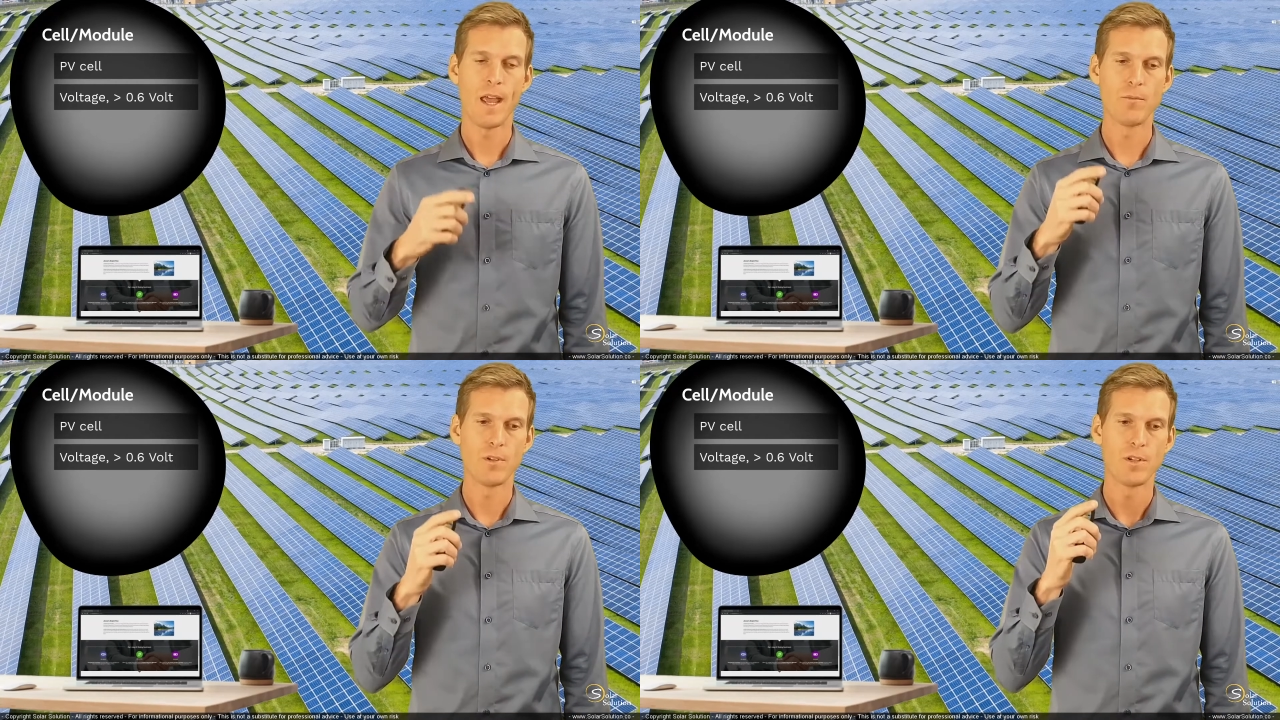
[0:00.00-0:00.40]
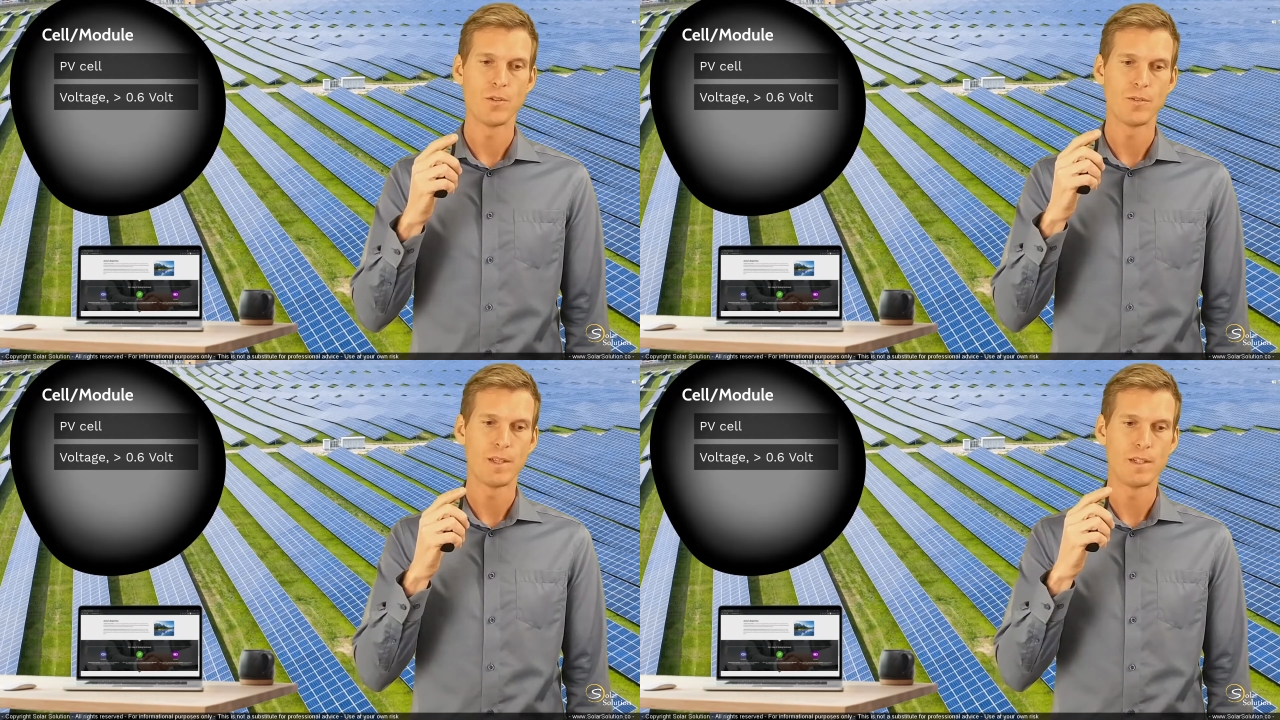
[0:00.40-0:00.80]
and we
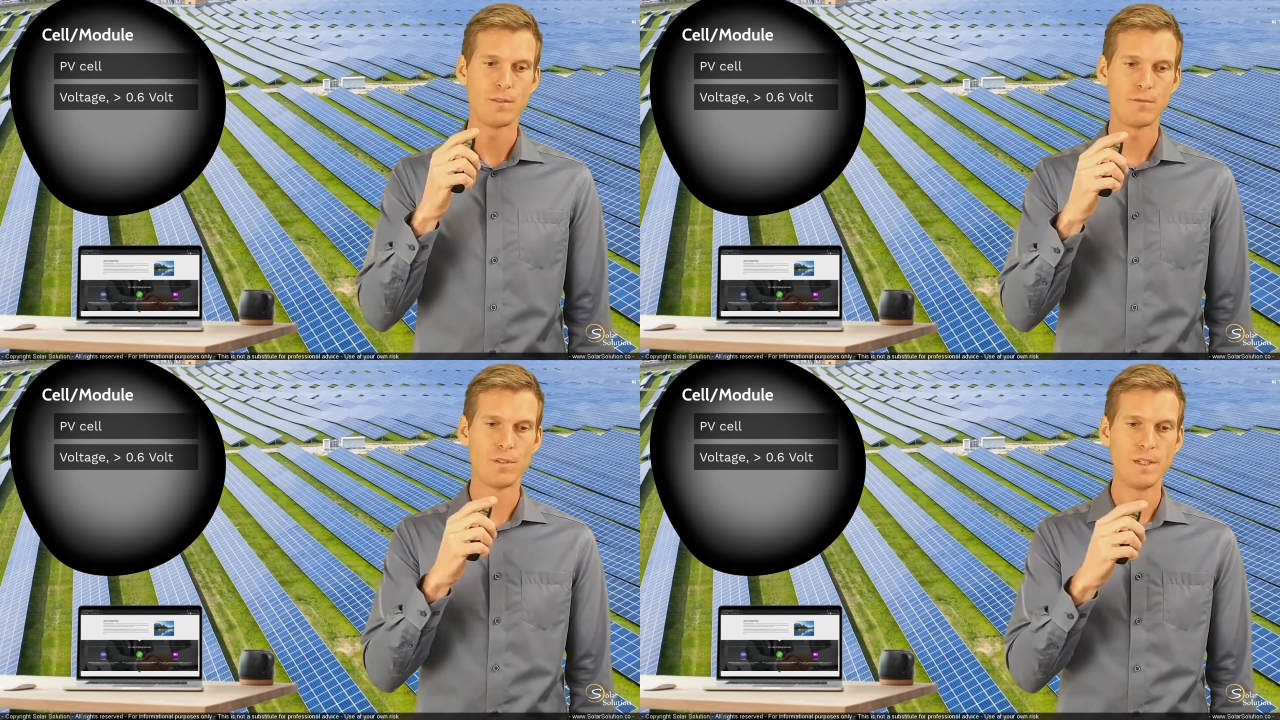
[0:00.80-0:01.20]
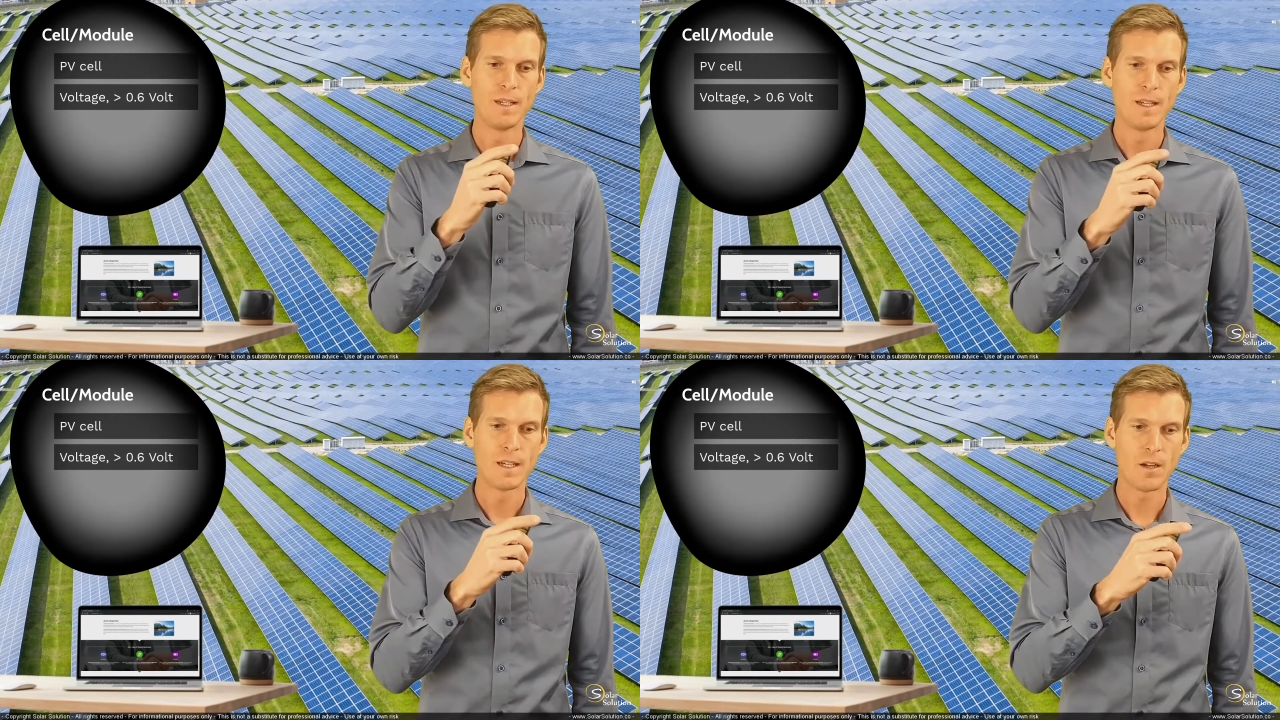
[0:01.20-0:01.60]
know that if
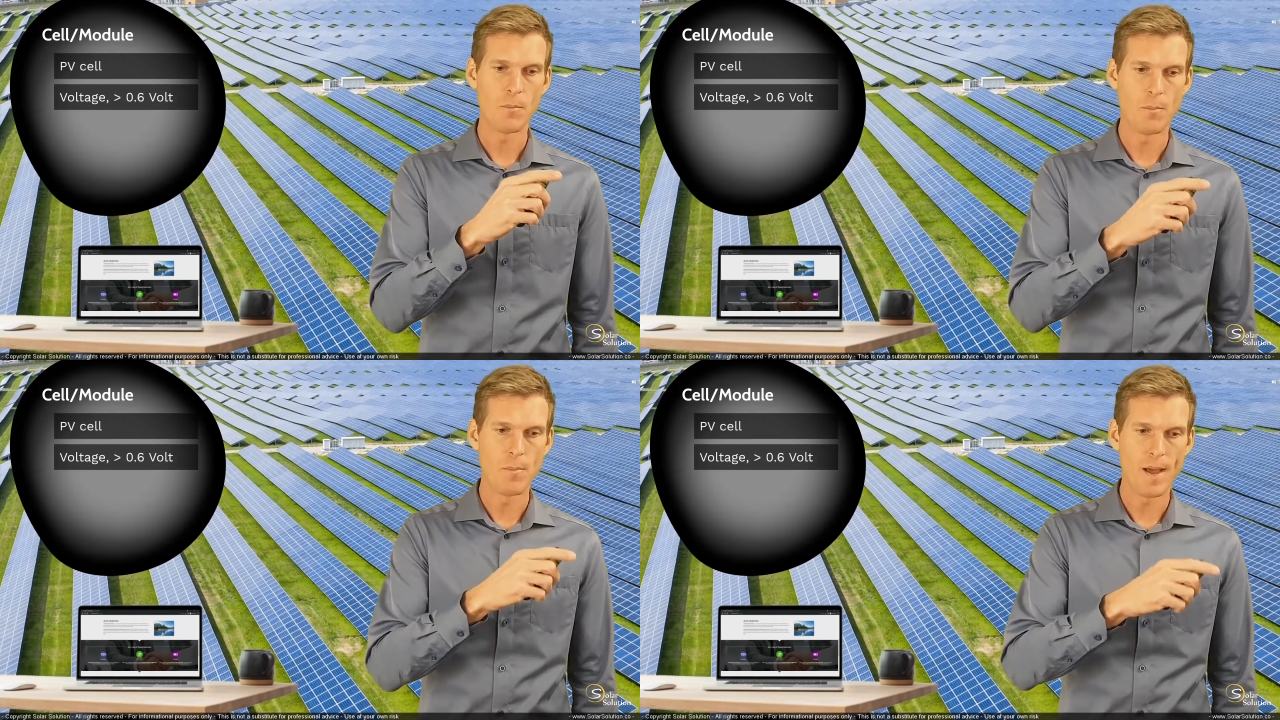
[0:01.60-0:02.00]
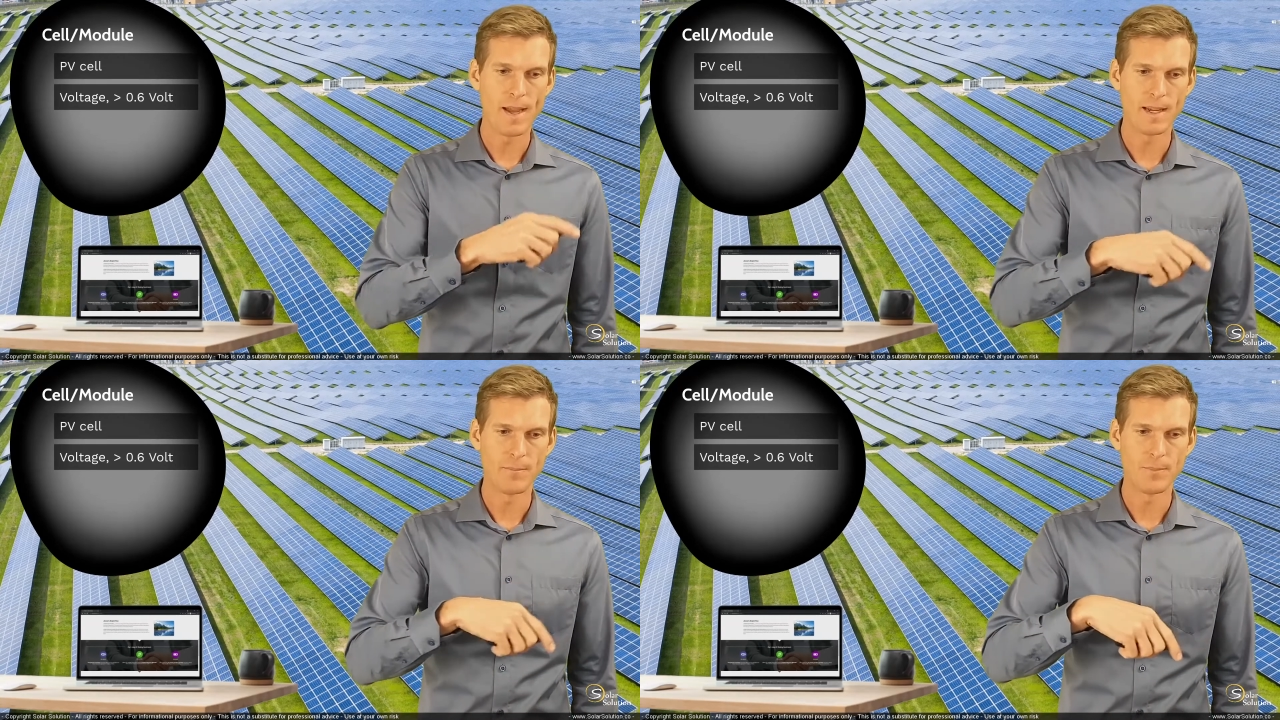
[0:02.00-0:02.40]
we
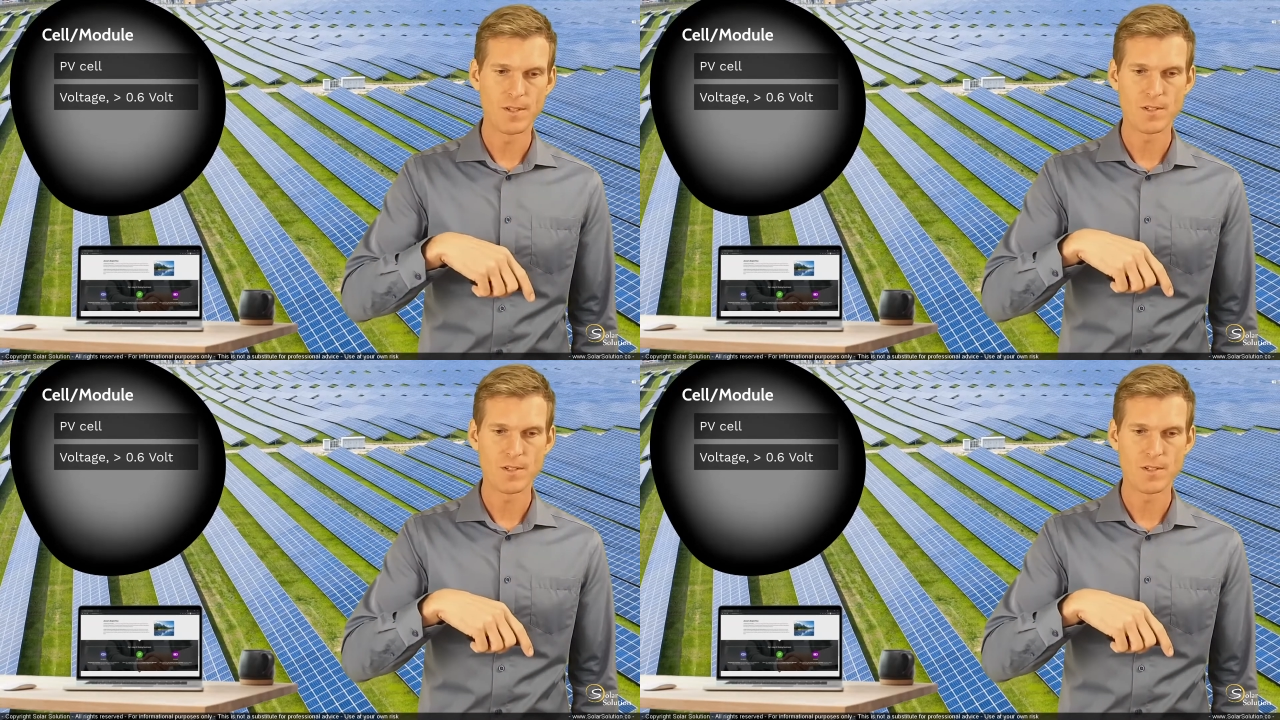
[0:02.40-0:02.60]
combine